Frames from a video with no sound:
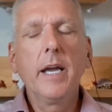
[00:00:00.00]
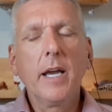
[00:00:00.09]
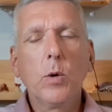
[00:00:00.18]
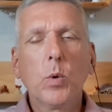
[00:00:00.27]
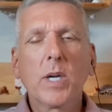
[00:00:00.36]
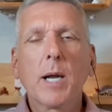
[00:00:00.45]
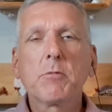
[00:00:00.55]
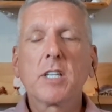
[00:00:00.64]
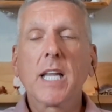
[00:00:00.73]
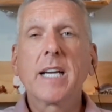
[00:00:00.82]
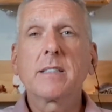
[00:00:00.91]
And when I'm
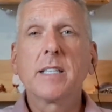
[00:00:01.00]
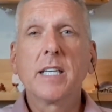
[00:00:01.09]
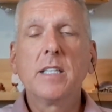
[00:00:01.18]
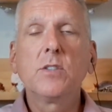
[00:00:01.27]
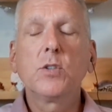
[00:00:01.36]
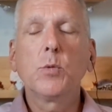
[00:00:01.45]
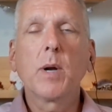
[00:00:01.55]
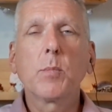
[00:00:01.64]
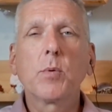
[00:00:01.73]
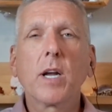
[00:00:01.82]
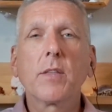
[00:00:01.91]
relaxing into my
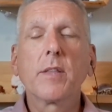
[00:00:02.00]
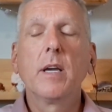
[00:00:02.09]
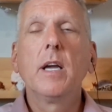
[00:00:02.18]
breath,